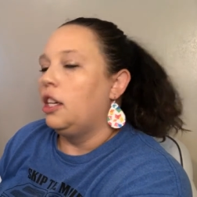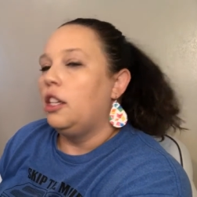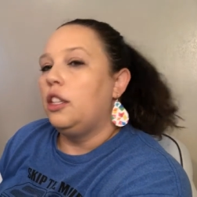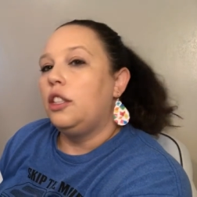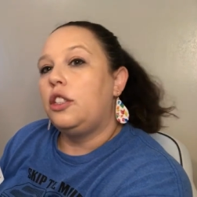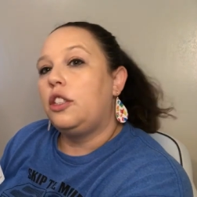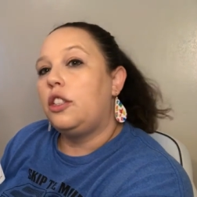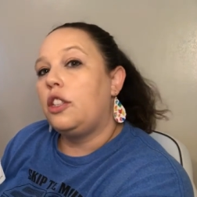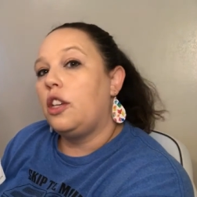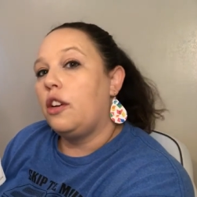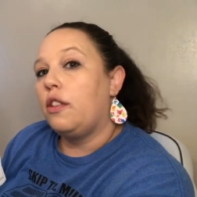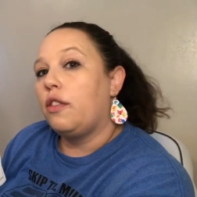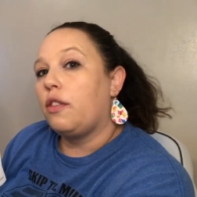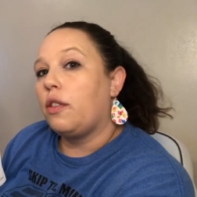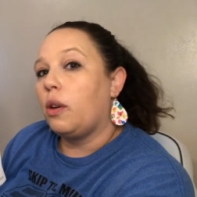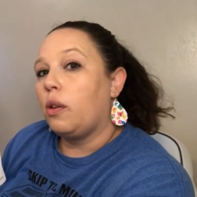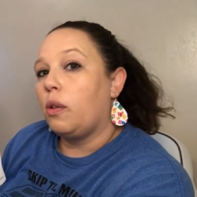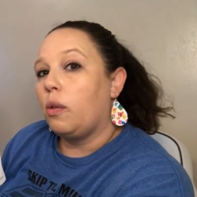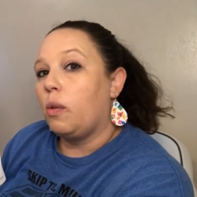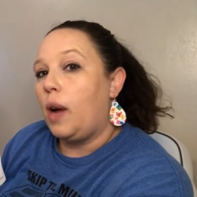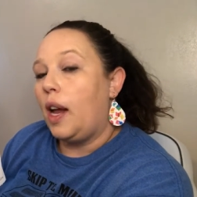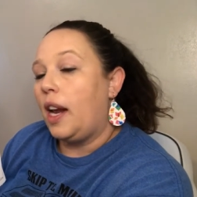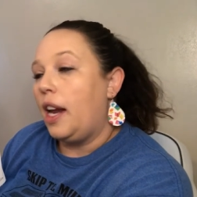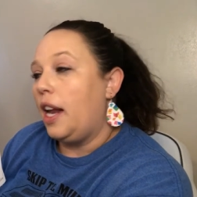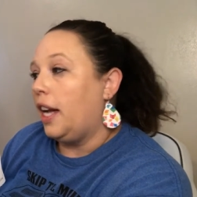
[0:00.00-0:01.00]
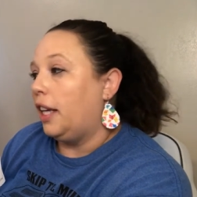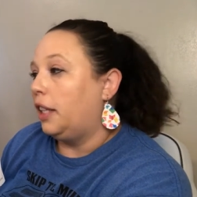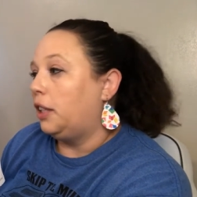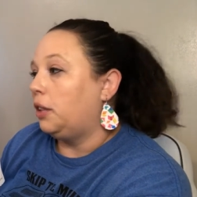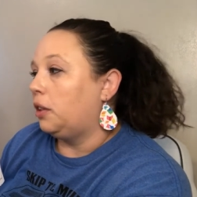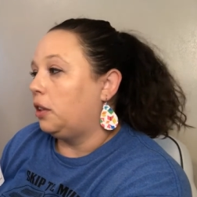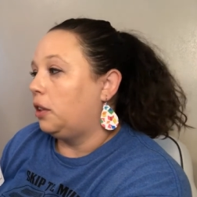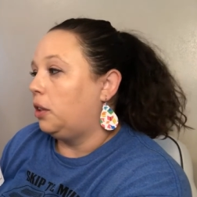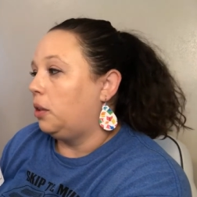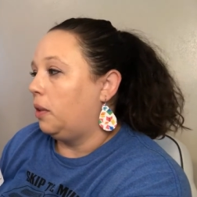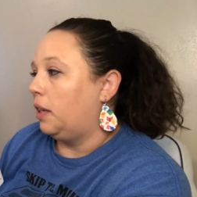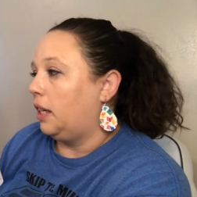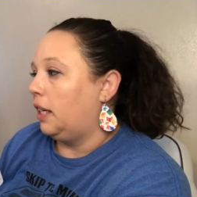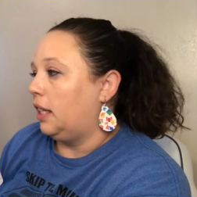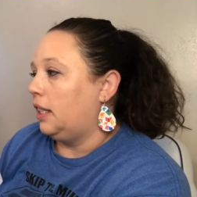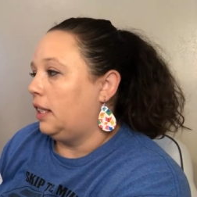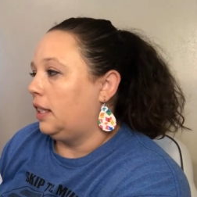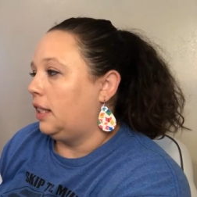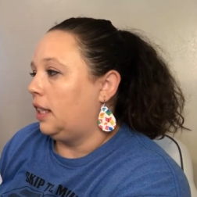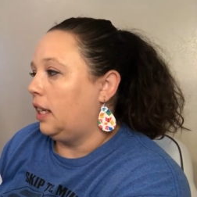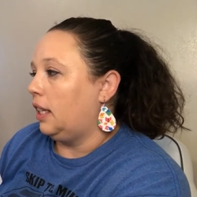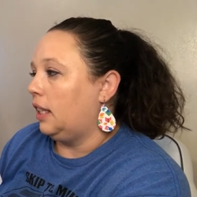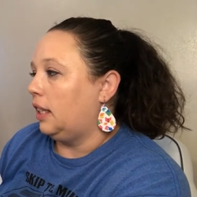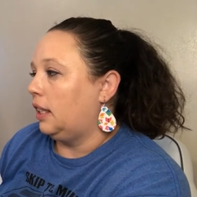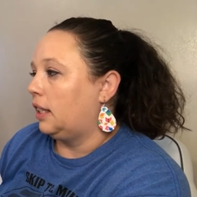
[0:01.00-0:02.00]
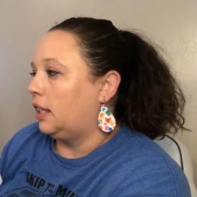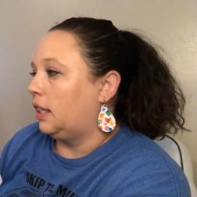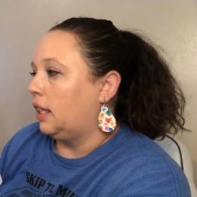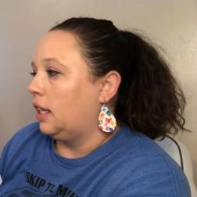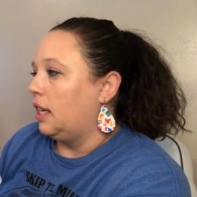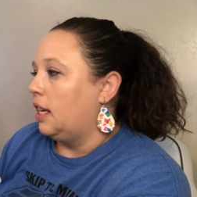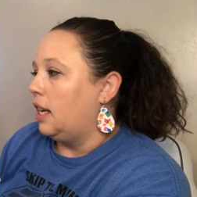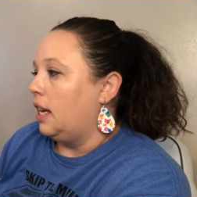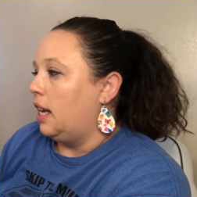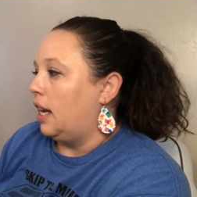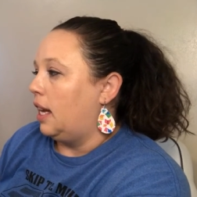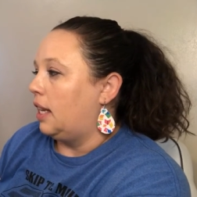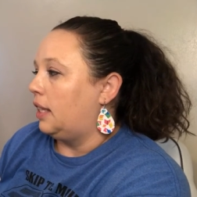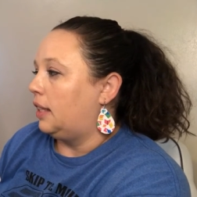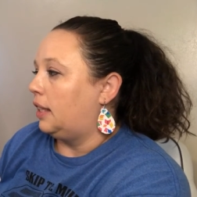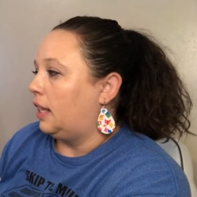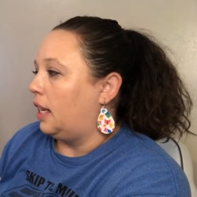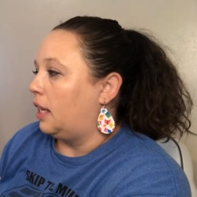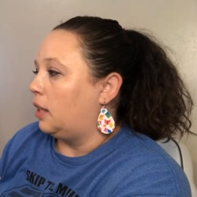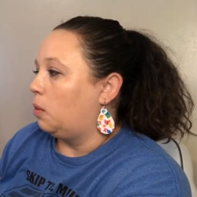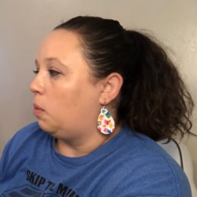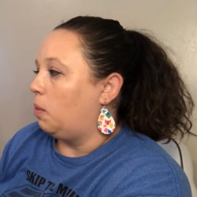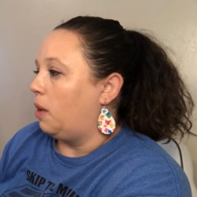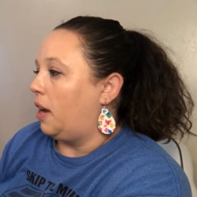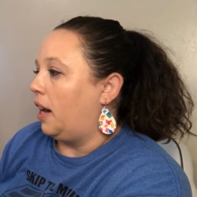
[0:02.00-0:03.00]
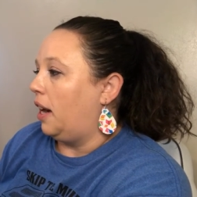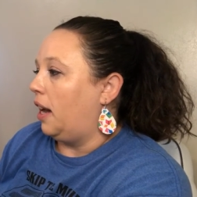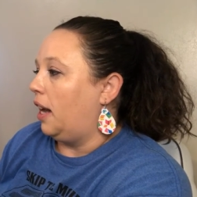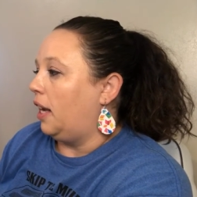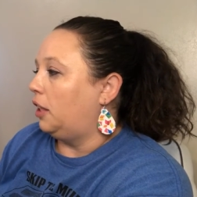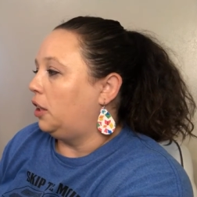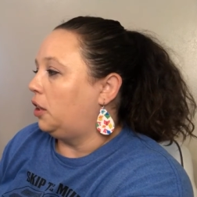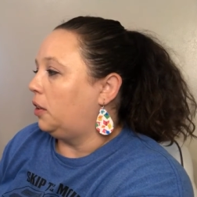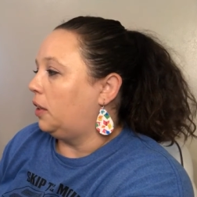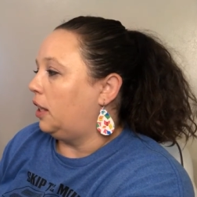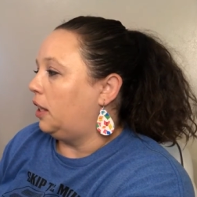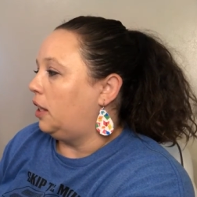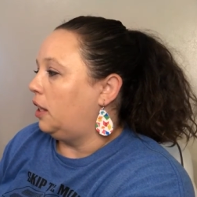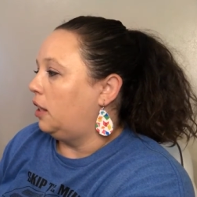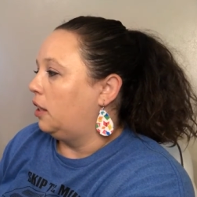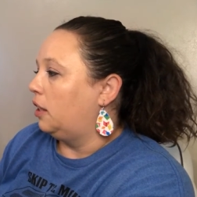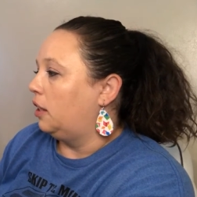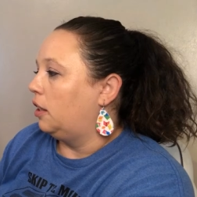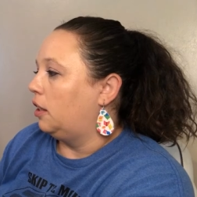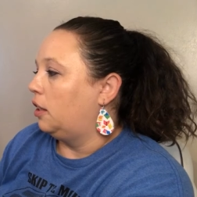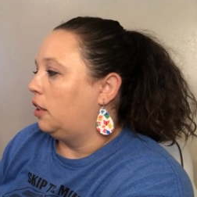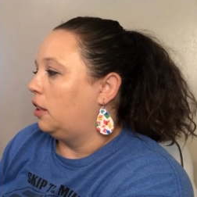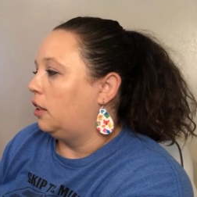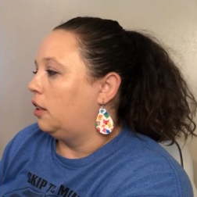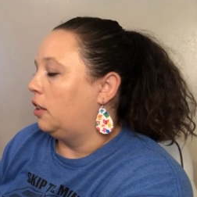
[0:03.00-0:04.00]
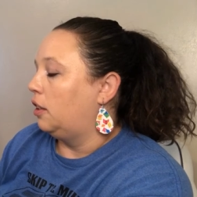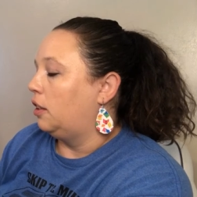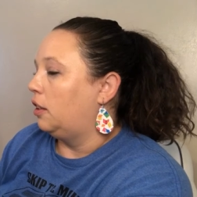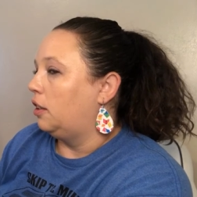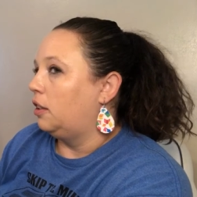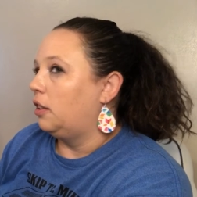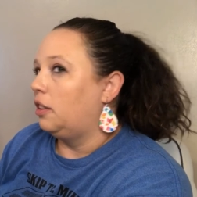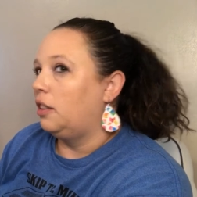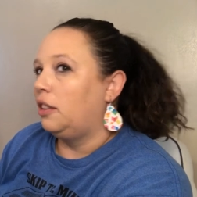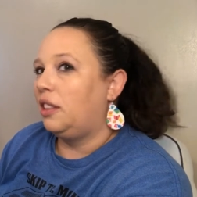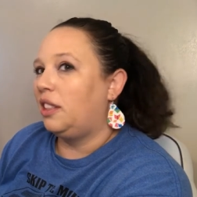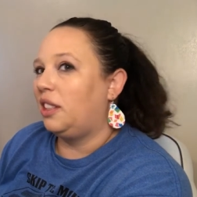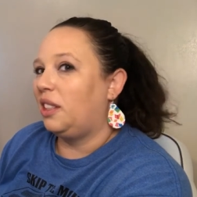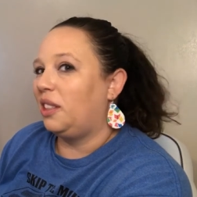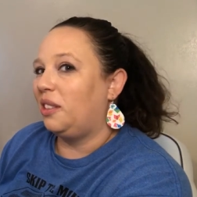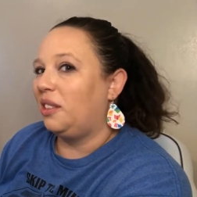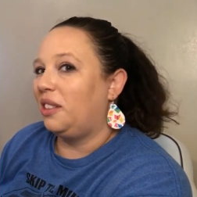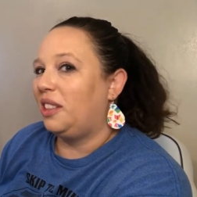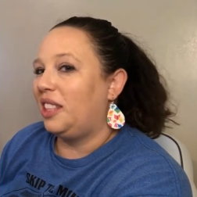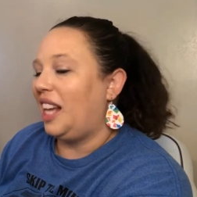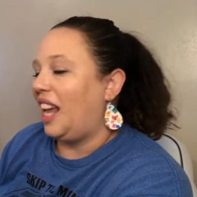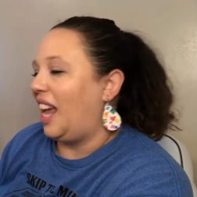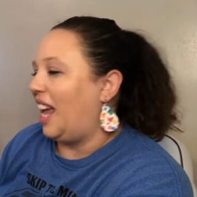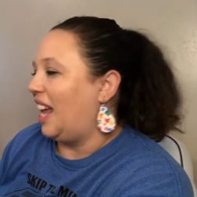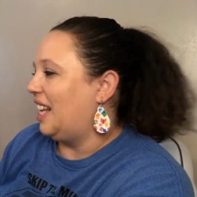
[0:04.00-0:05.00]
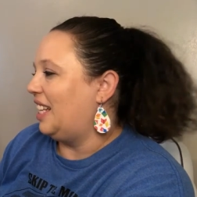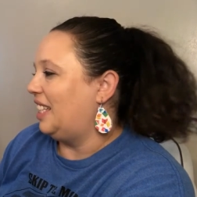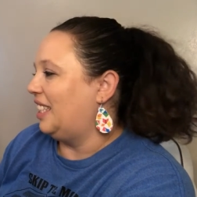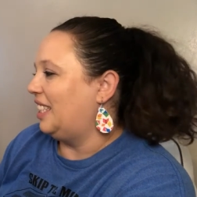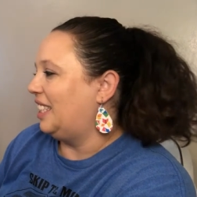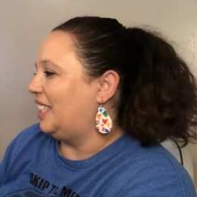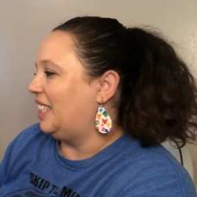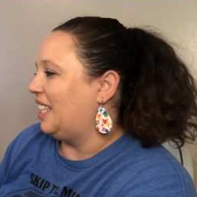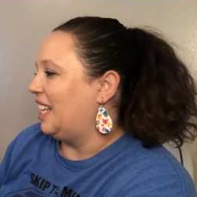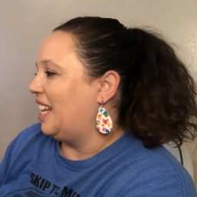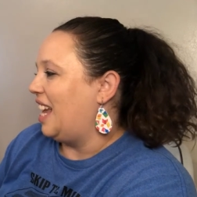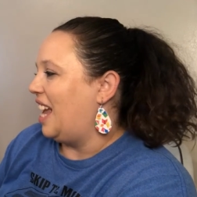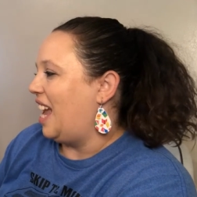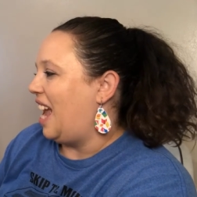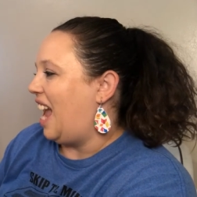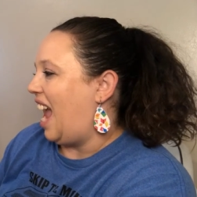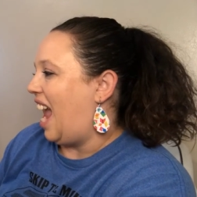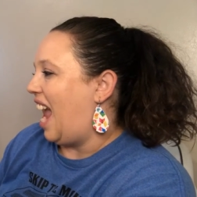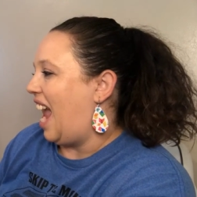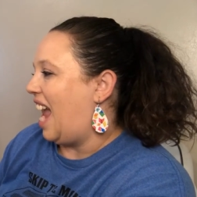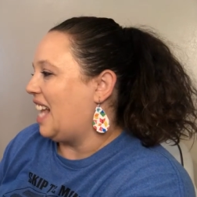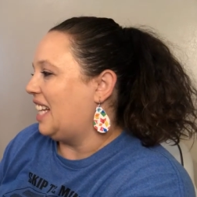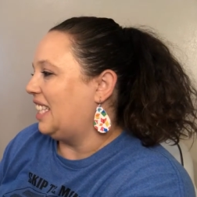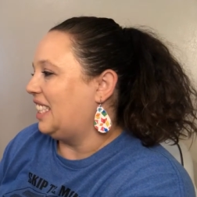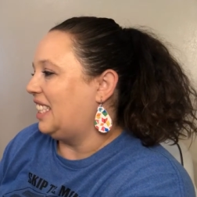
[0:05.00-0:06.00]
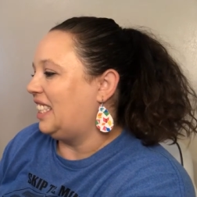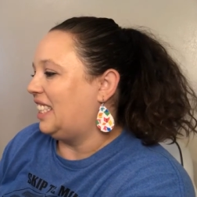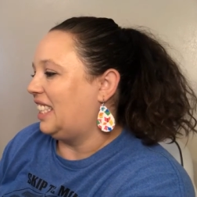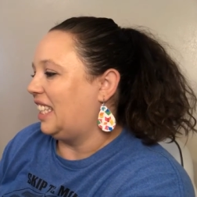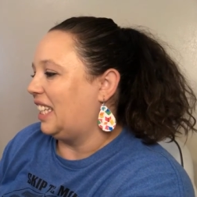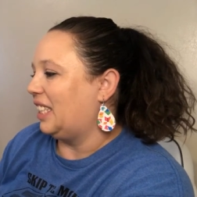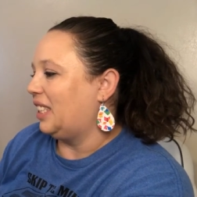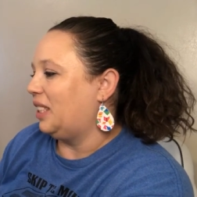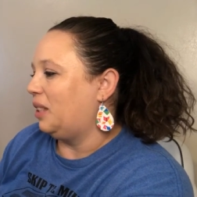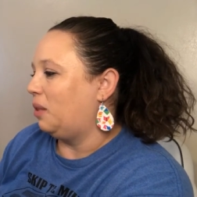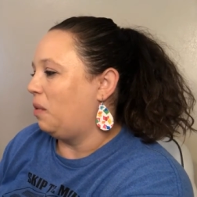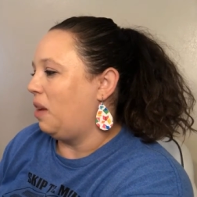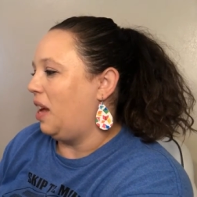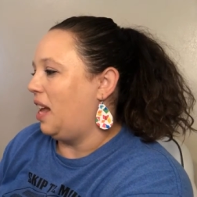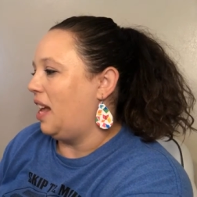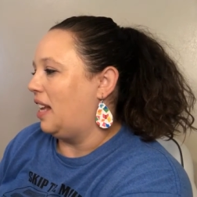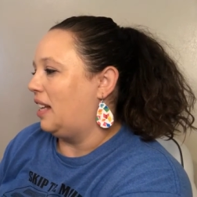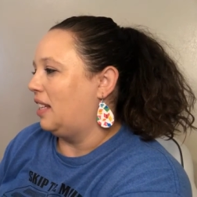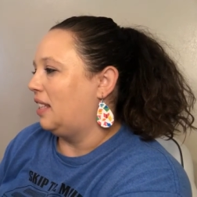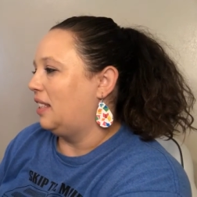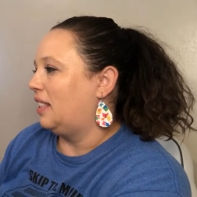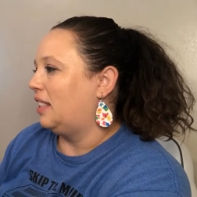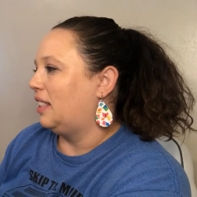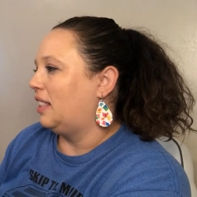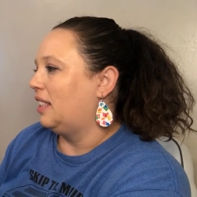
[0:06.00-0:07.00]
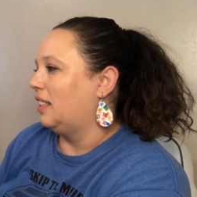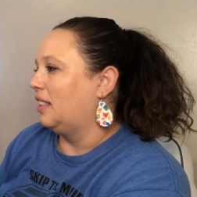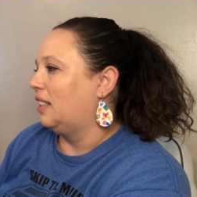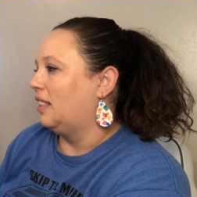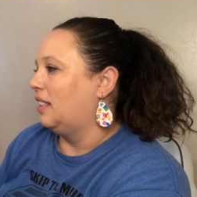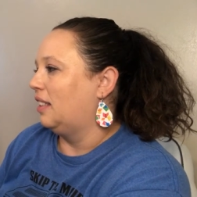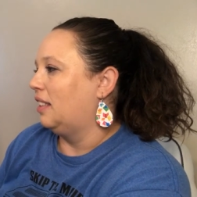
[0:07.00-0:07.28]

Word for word: So for 126, it says 100, two tens, and six ones.